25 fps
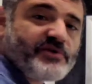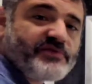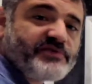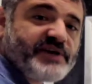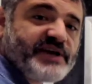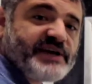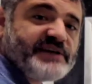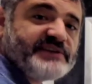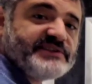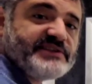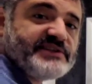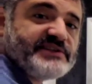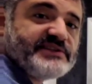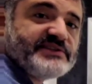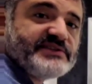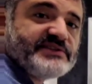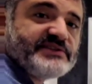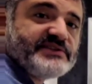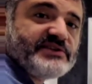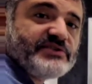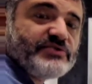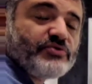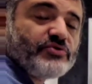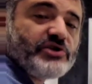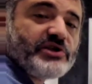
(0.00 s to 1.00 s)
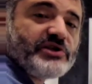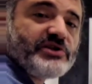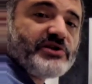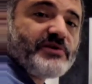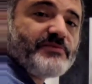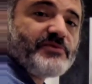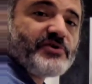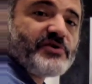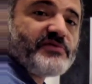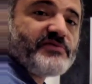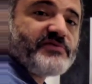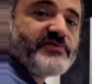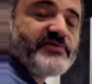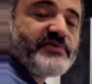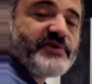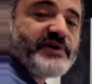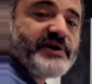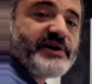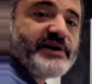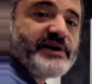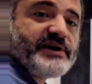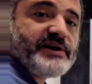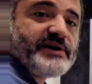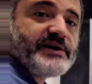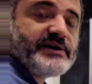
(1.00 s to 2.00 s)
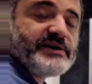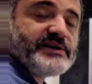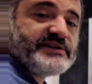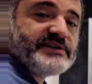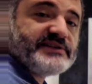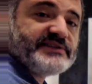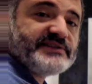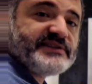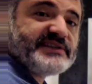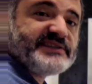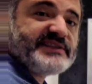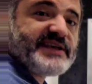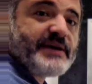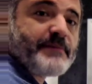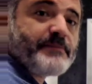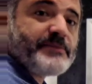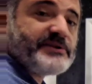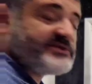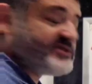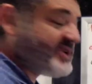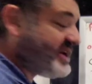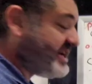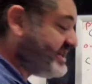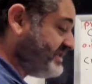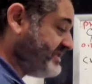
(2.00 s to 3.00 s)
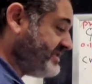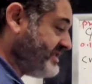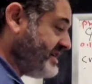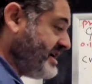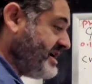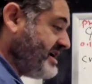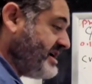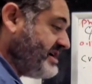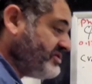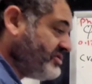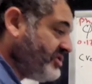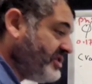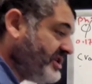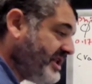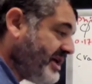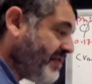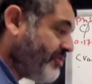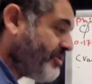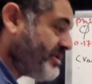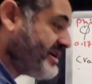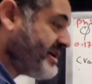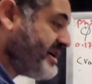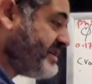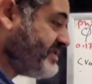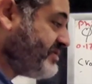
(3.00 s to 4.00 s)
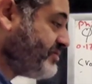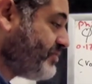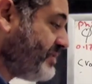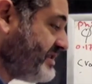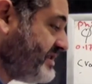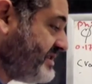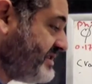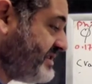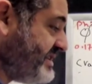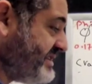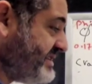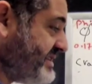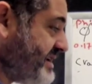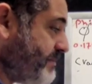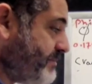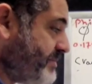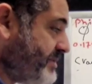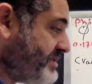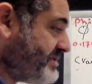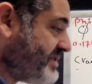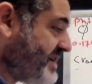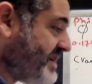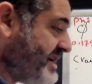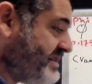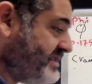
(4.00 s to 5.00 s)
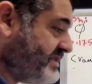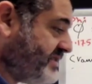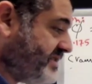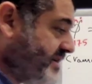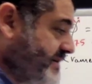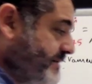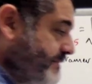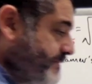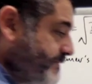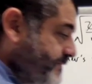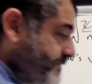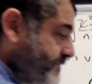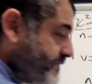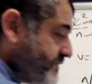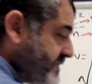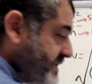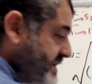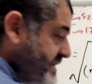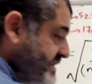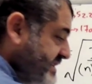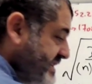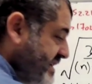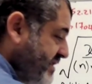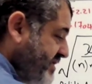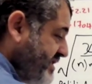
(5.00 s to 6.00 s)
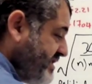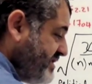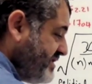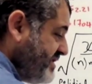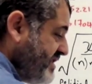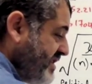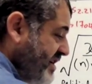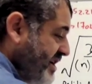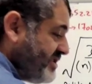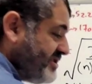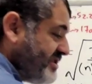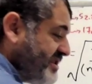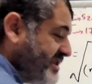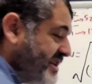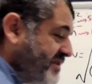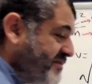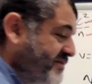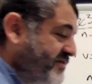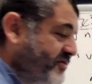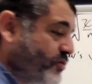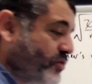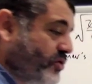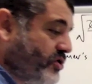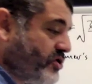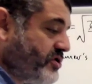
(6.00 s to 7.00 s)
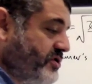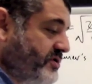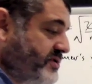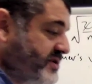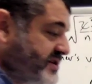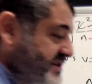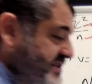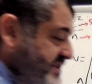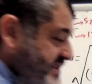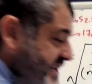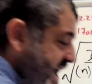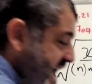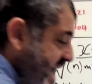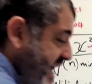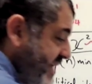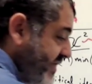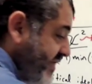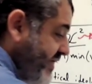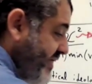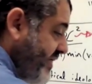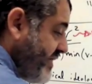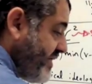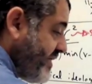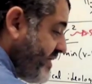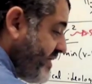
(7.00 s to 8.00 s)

of cases, the total number of, it is the sample size. So in our case, what is the sample size? 1704. This is the N.